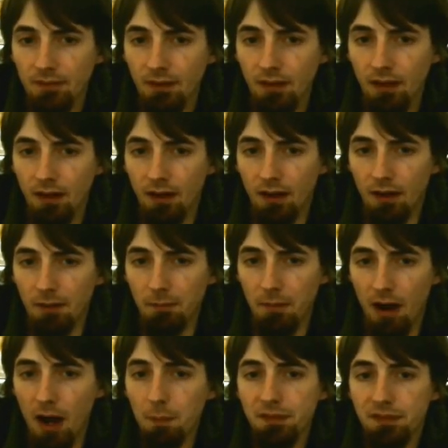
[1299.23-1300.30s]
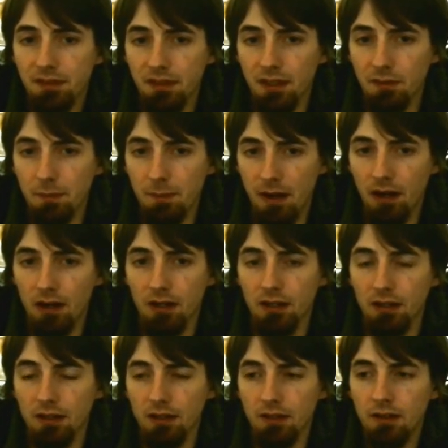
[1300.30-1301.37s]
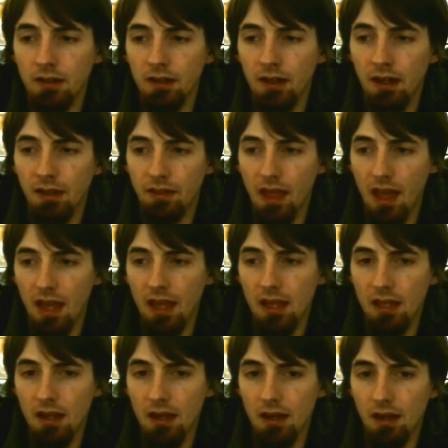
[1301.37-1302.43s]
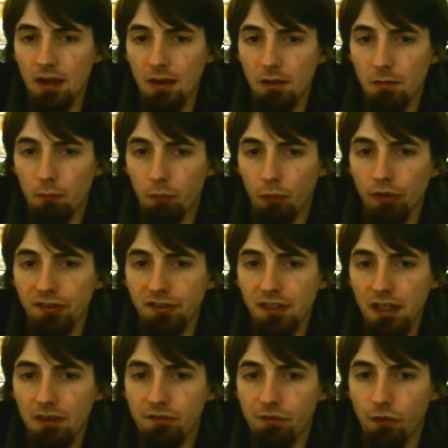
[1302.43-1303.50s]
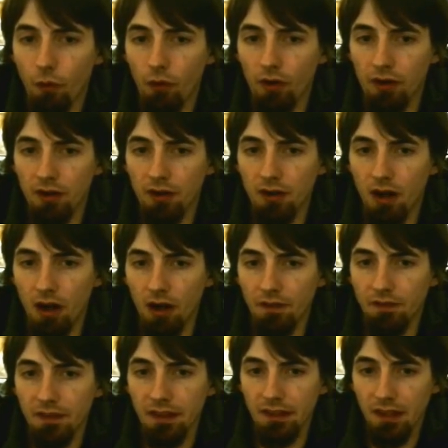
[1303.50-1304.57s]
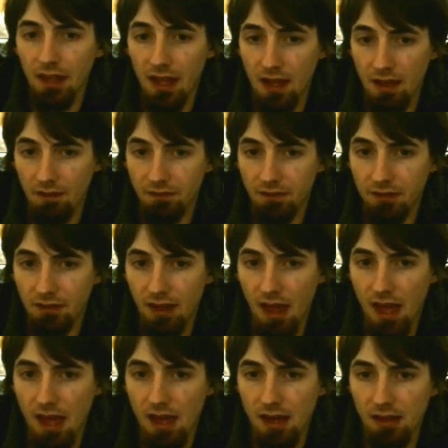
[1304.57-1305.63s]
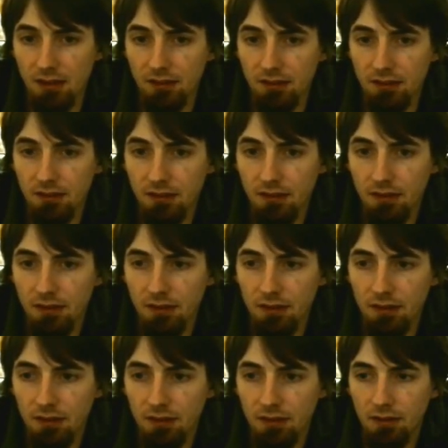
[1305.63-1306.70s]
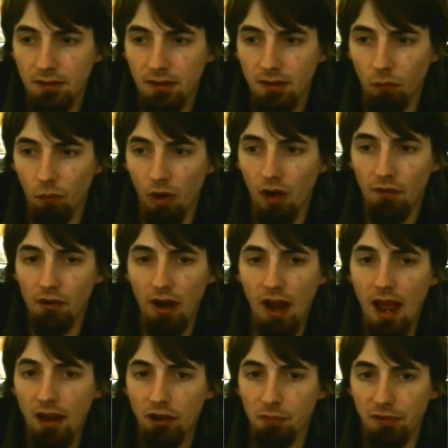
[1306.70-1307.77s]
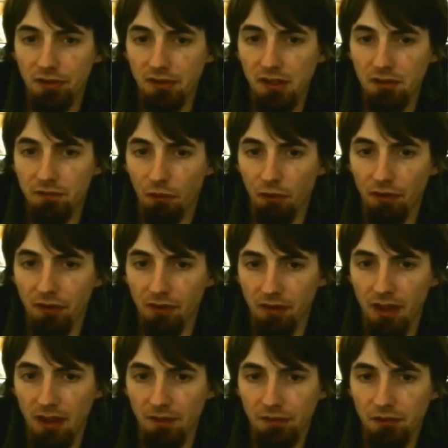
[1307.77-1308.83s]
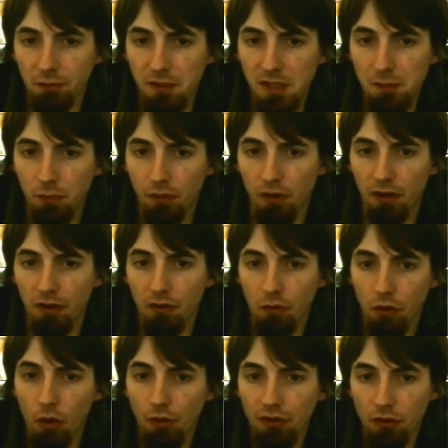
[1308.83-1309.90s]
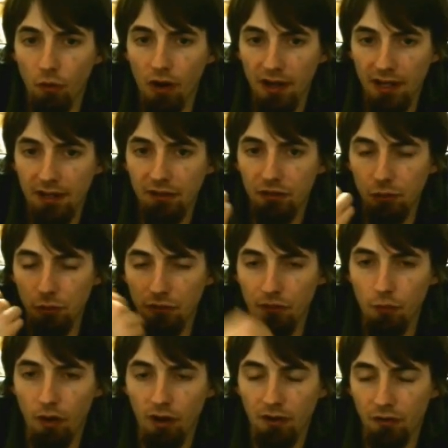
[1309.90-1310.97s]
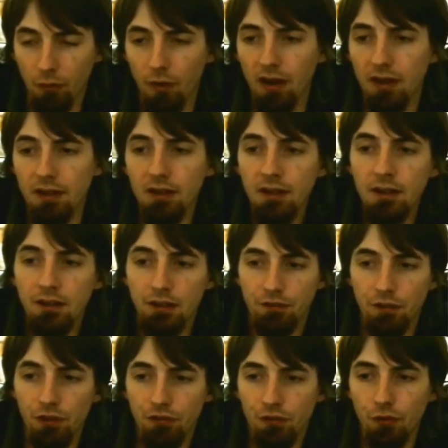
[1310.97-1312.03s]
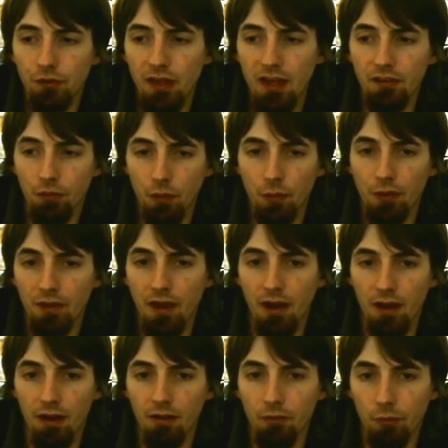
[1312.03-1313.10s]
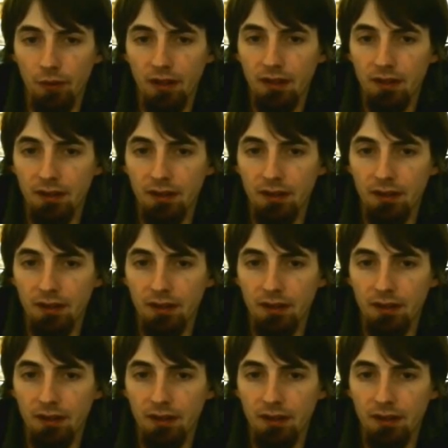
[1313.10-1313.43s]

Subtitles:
opposite of America, they proceed forward on the left, and wherever you're at, you're proceeding forward on the left. So people are going to walk into you if you walk on the right. The first few days we were there, we